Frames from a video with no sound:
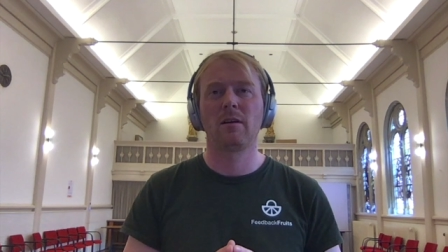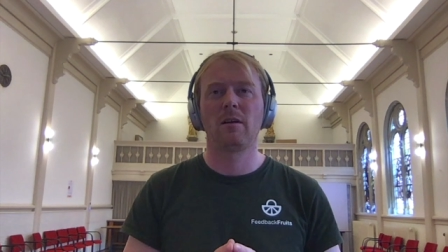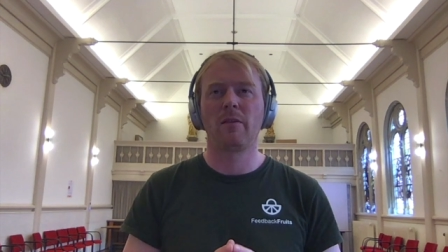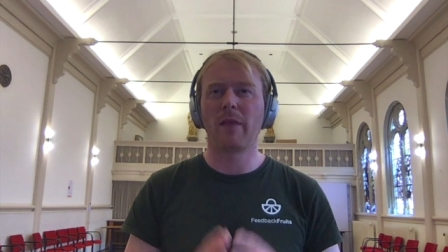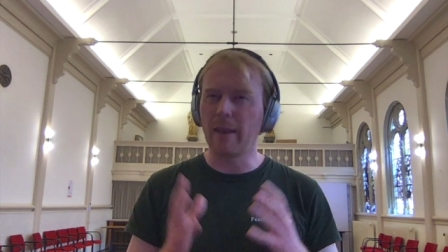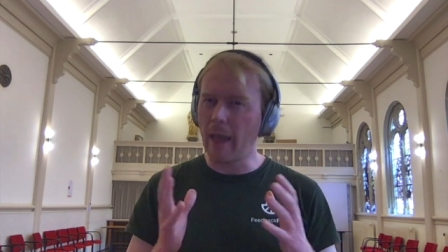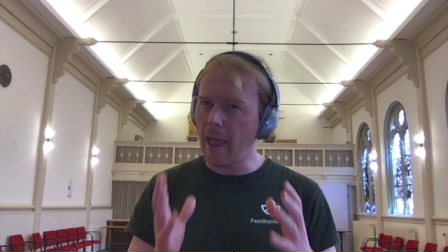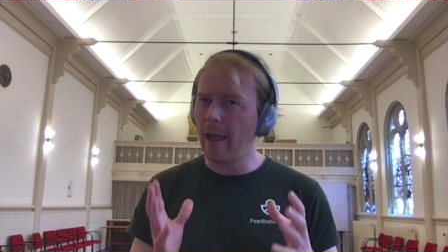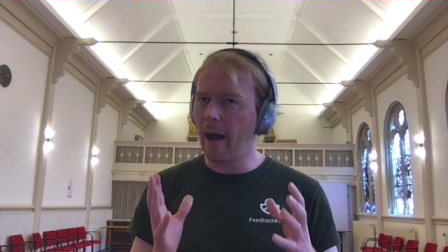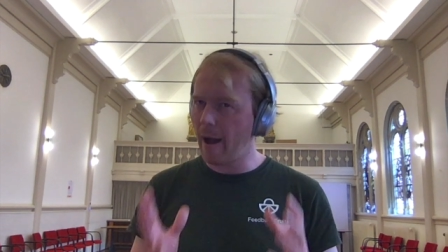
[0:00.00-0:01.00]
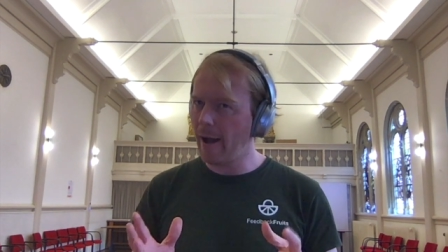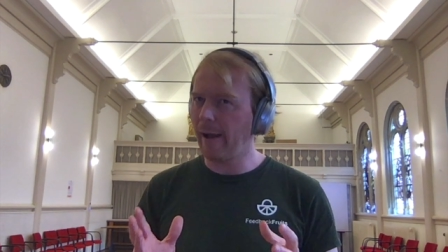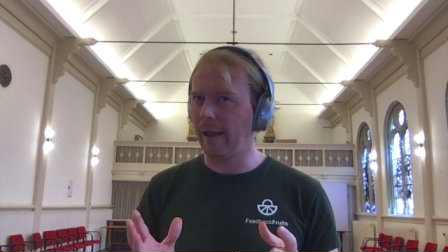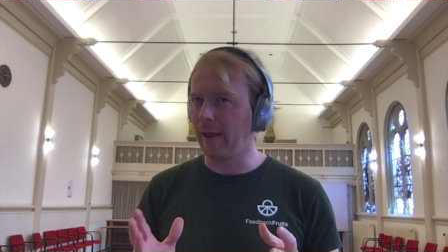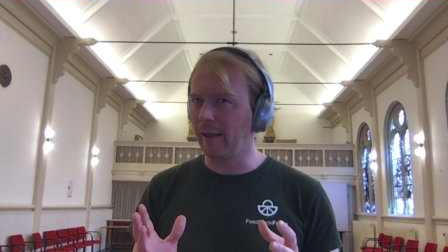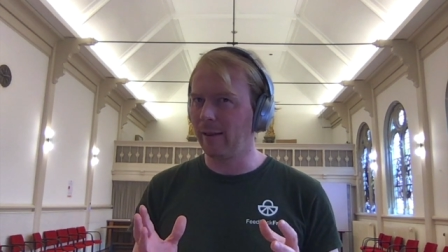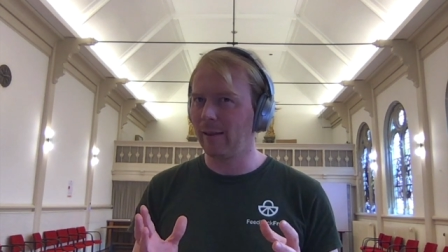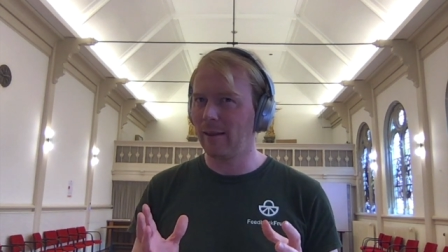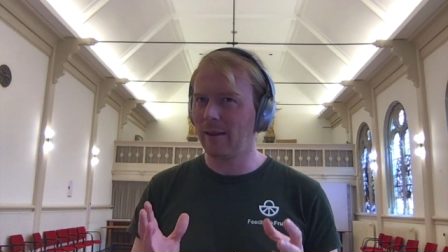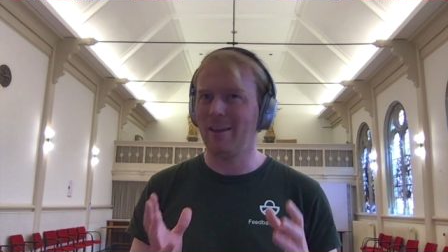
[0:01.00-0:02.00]
then AI
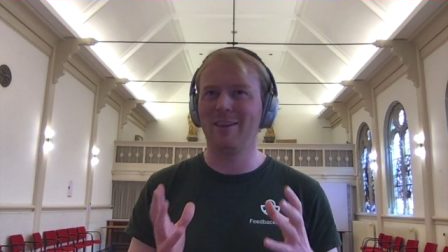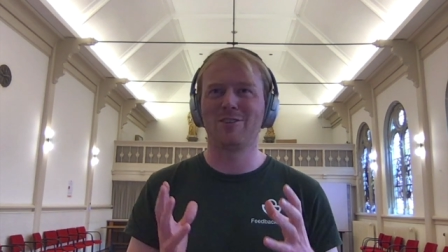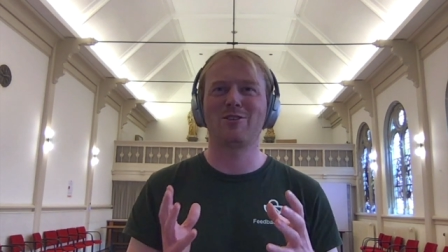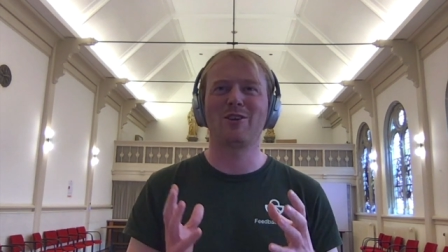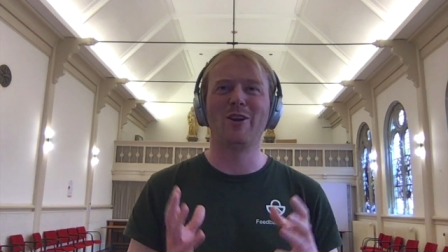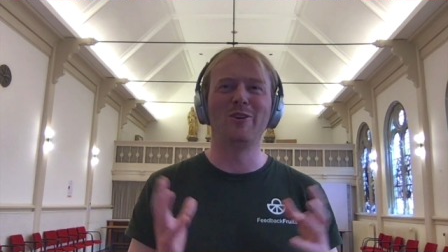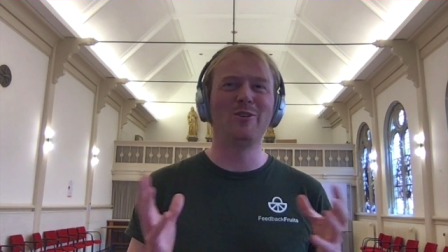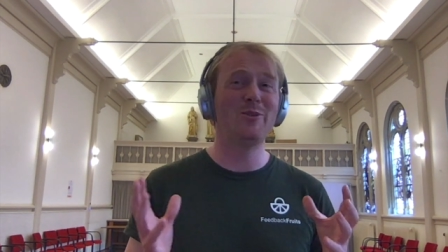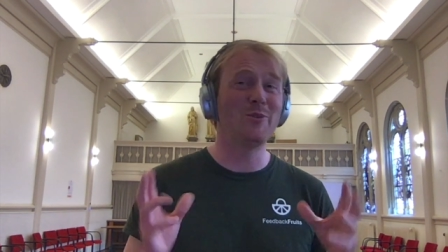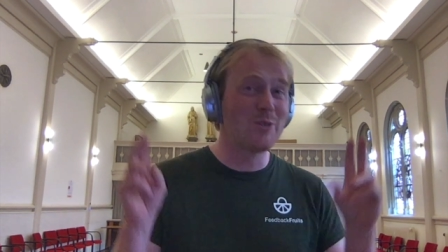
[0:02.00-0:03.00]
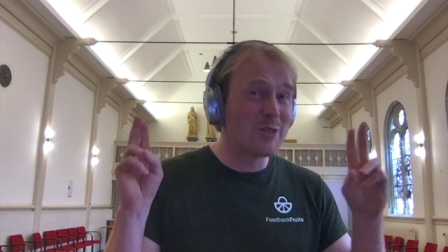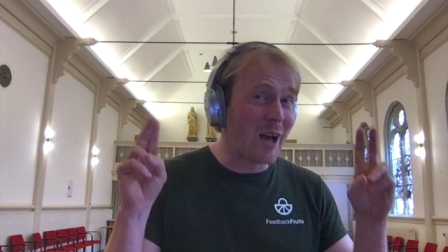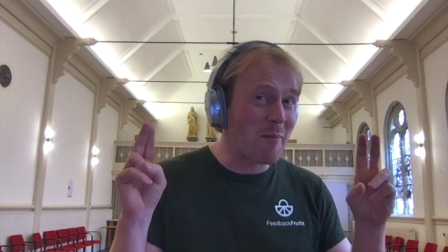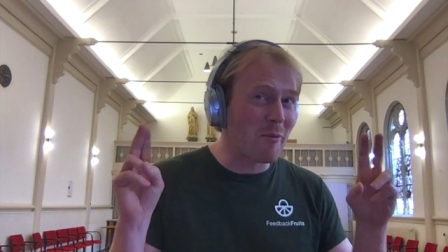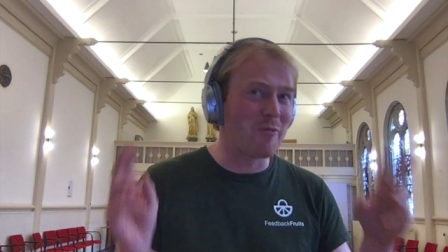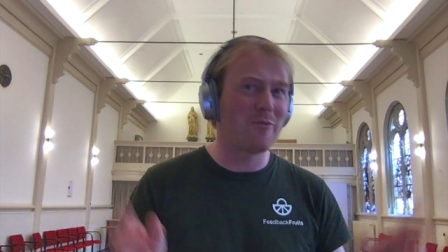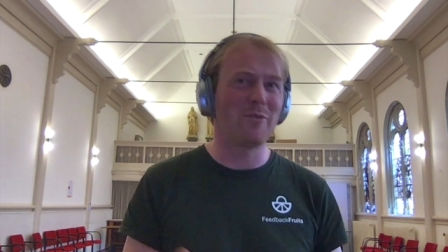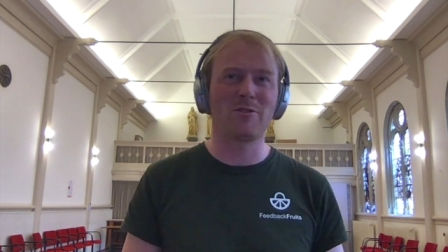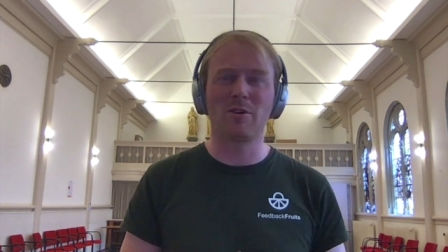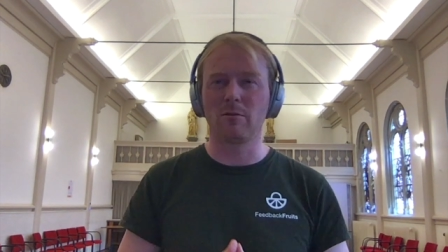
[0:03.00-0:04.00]
is a new type of fruit,
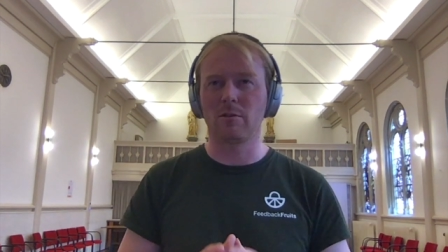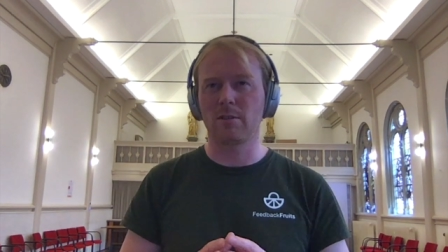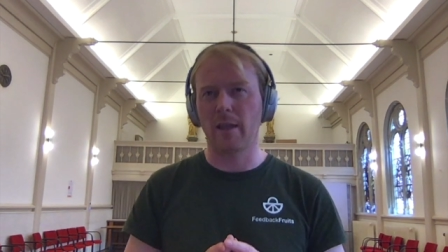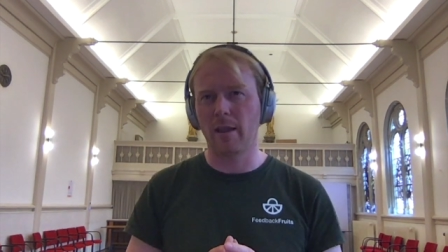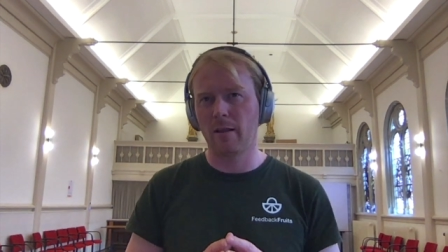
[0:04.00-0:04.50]
so to say,